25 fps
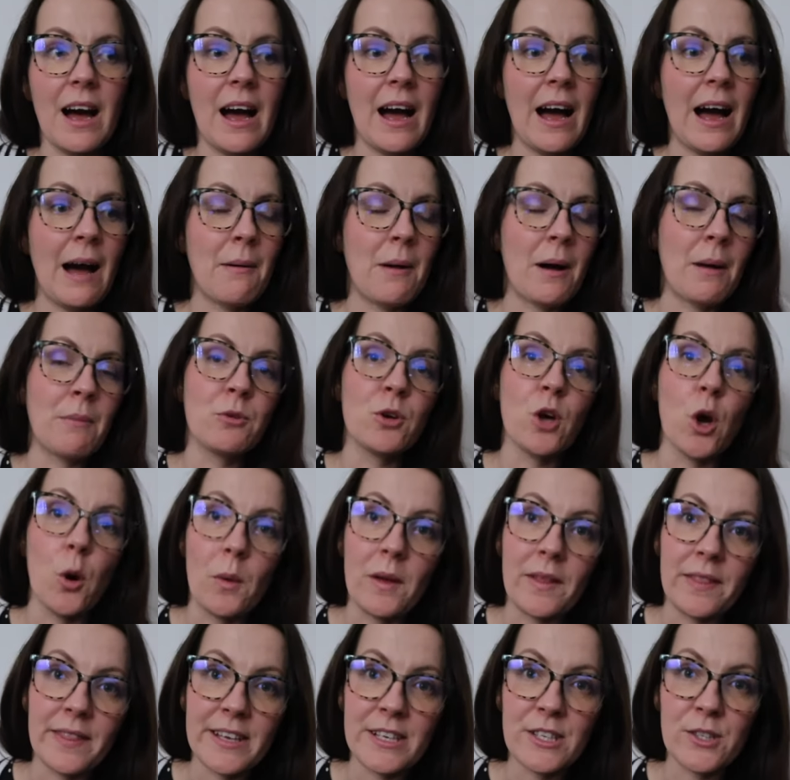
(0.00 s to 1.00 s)
I'm
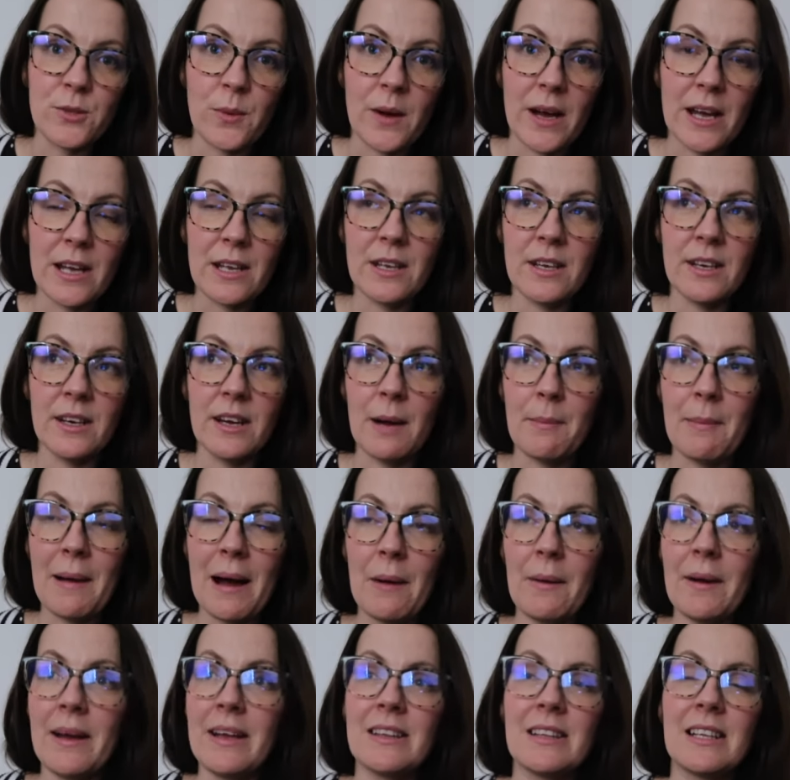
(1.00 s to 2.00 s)
going this way
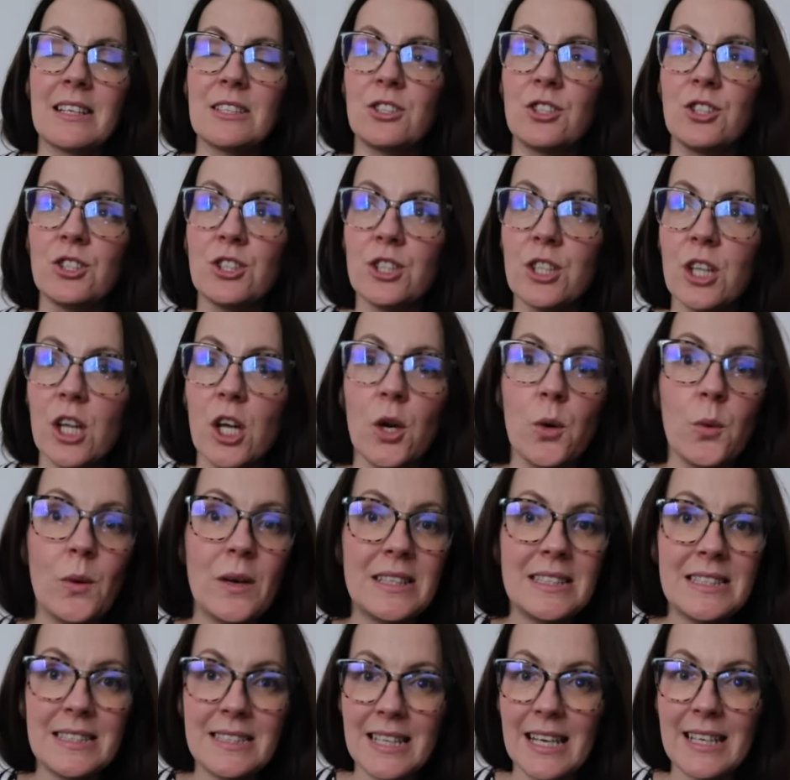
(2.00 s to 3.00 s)
about it. Let's just slow
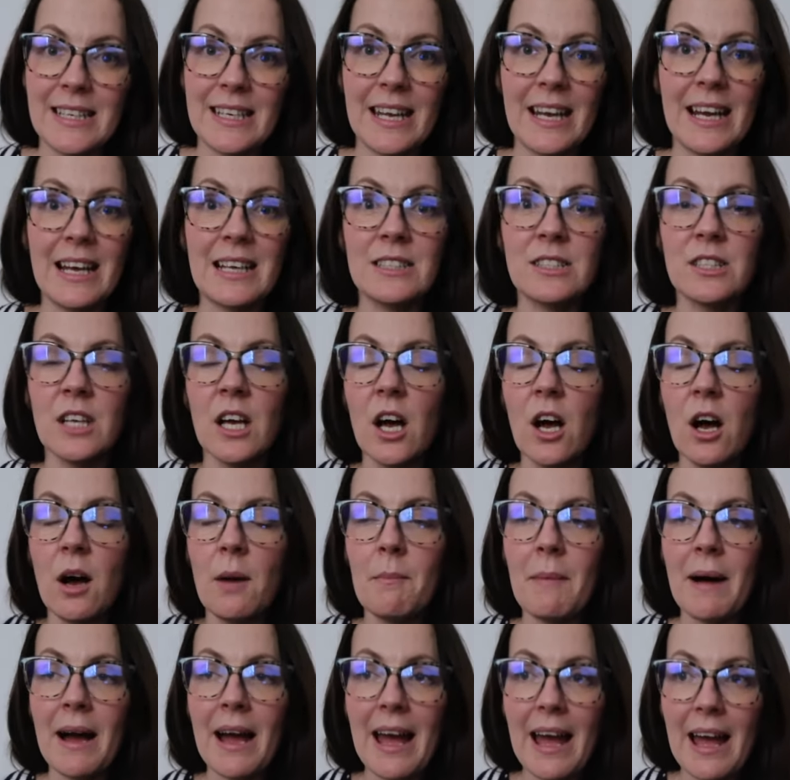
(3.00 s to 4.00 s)
and steady, as
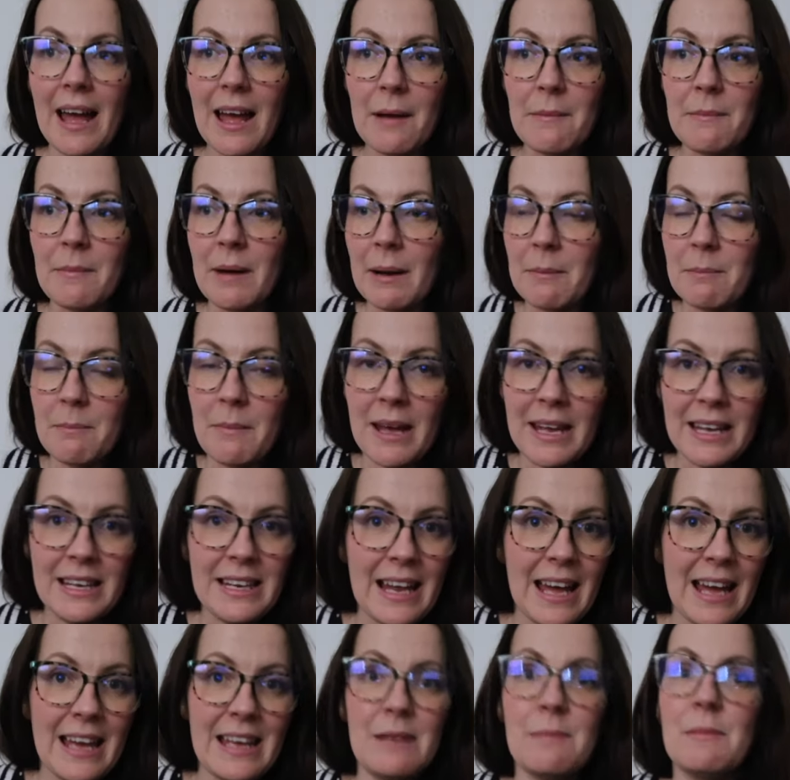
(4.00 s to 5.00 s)
my
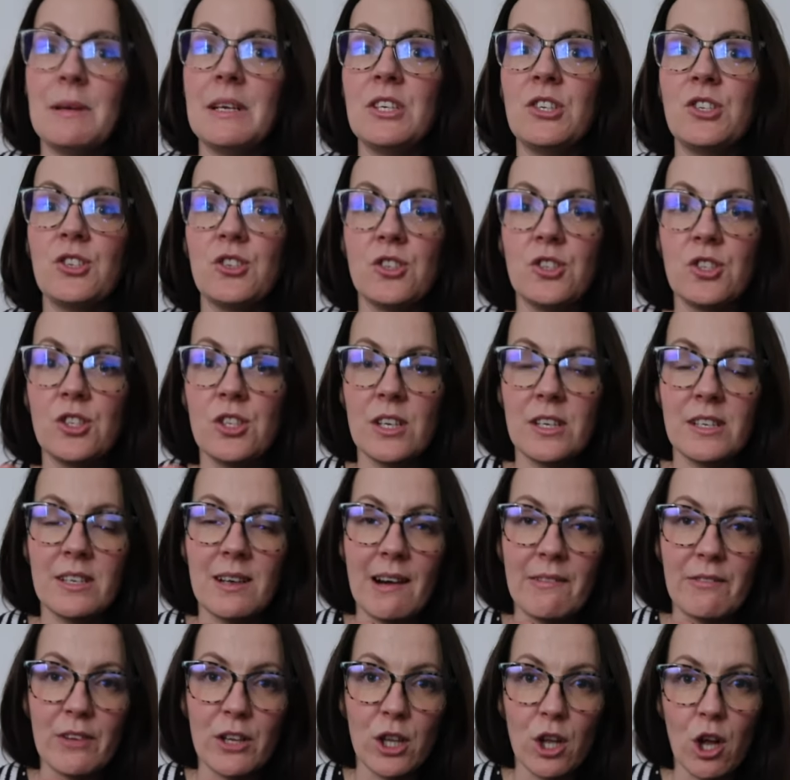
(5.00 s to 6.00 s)
main aim is just to
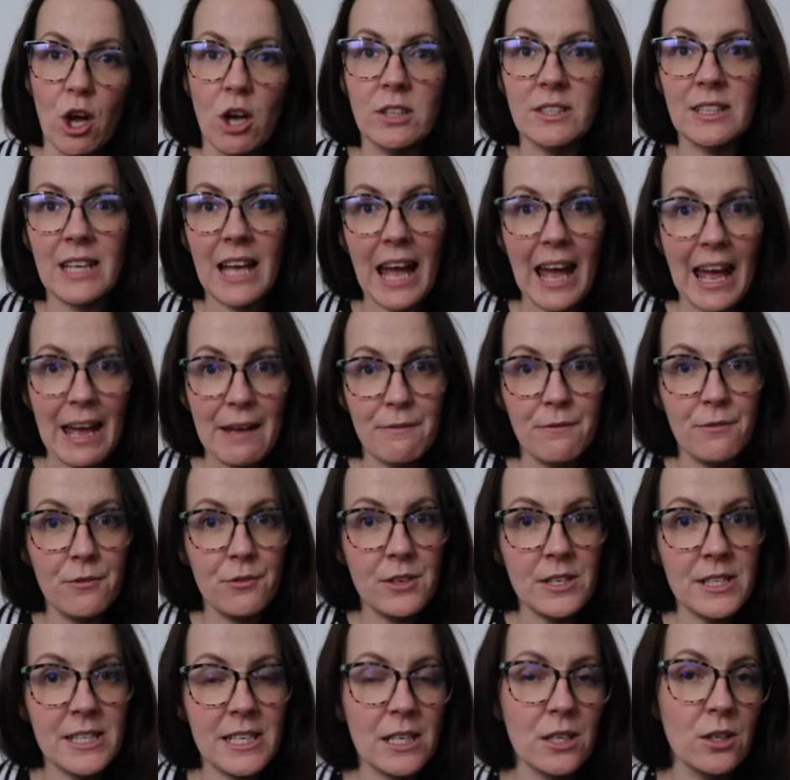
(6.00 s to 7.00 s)
have a loss
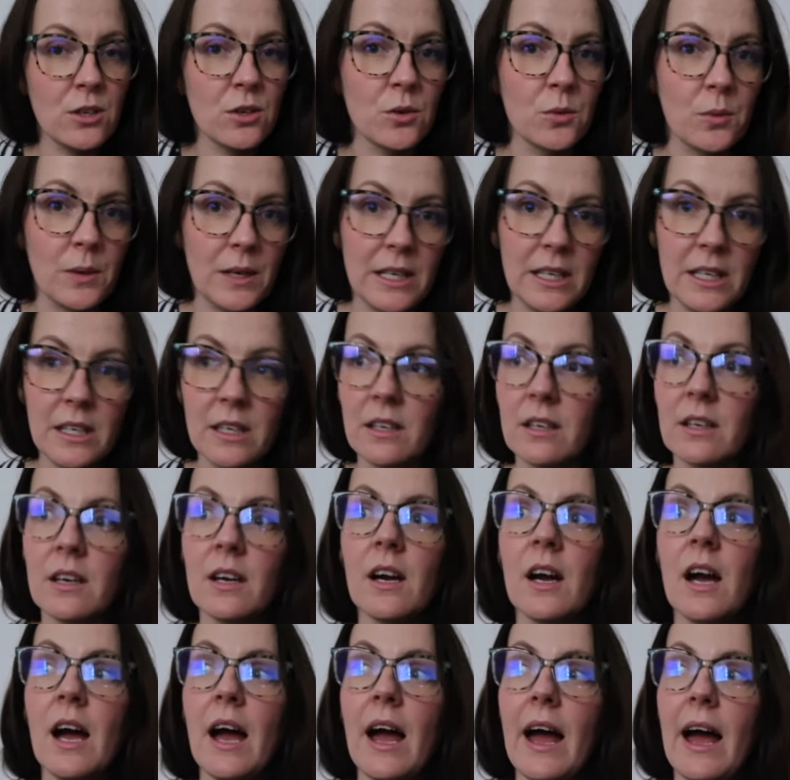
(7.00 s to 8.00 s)
every single week,
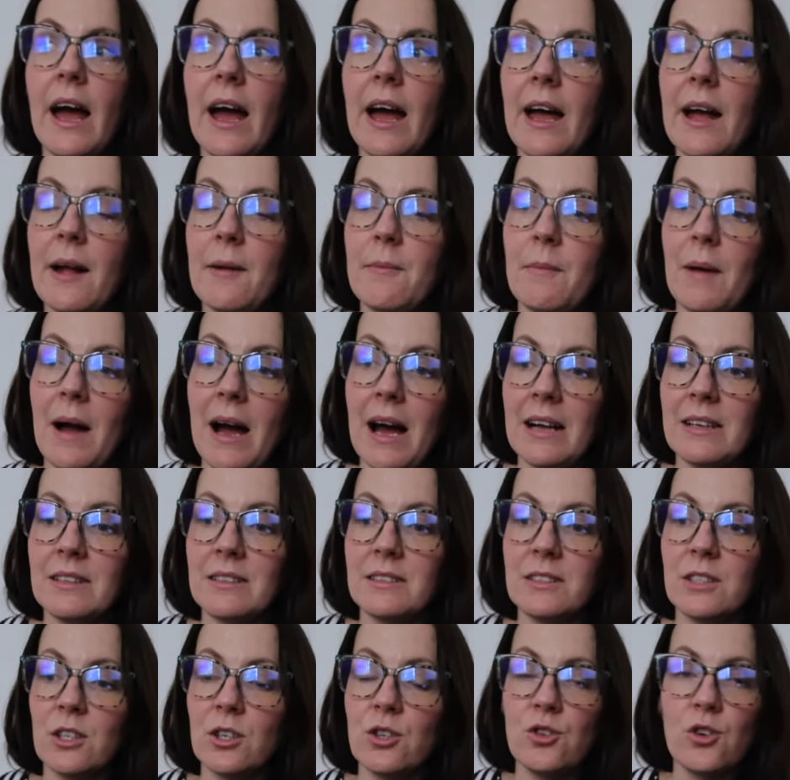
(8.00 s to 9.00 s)

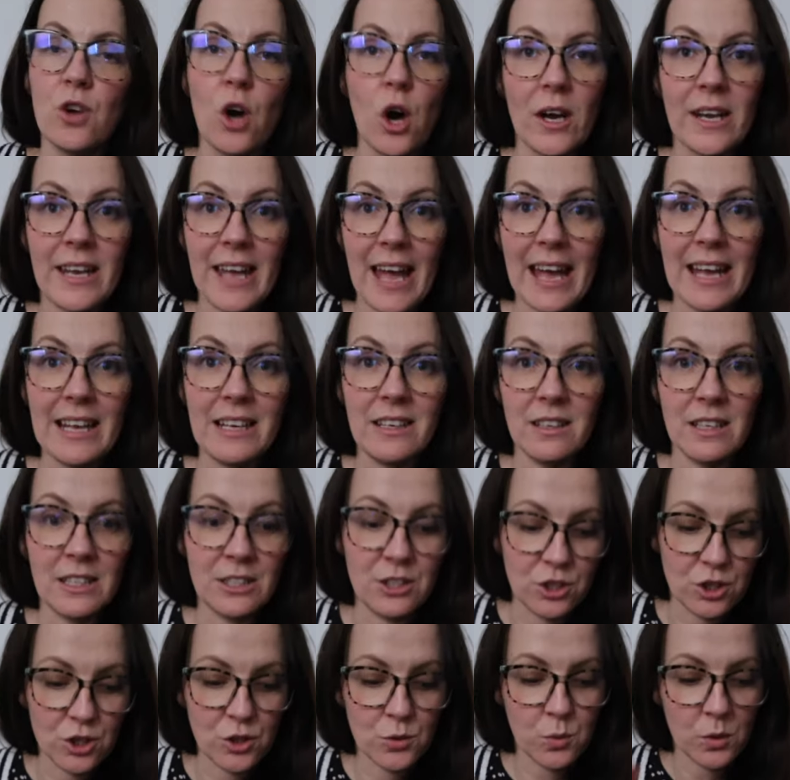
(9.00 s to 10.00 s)
and not again. I
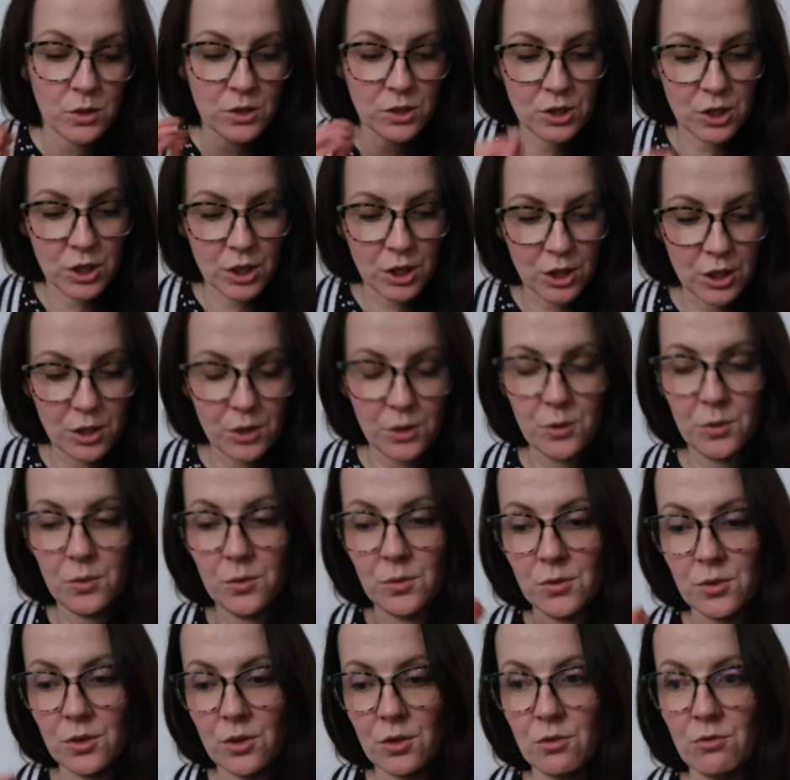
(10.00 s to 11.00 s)
just want to
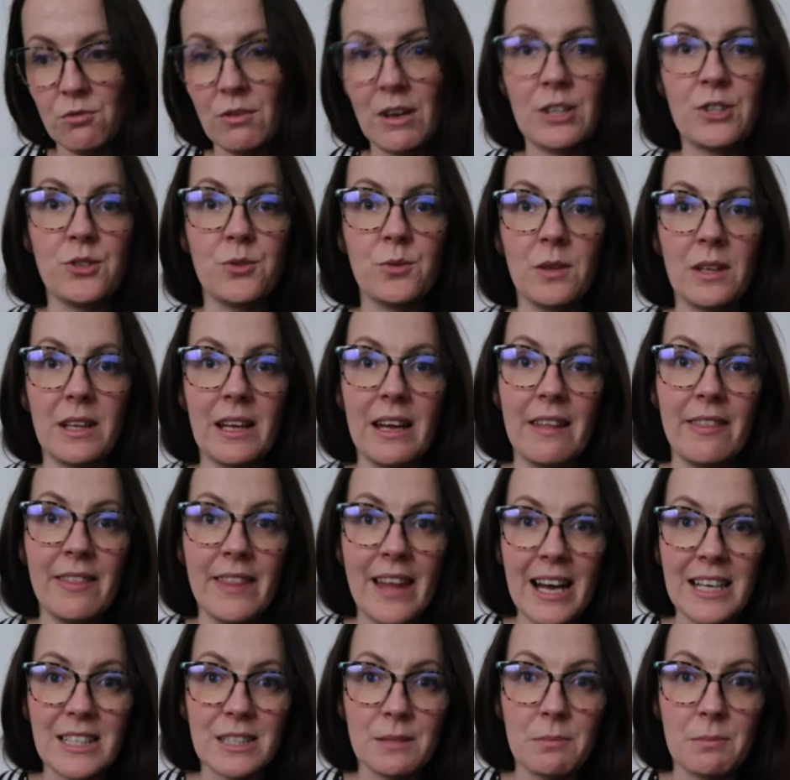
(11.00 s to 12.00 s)
lose gradually, and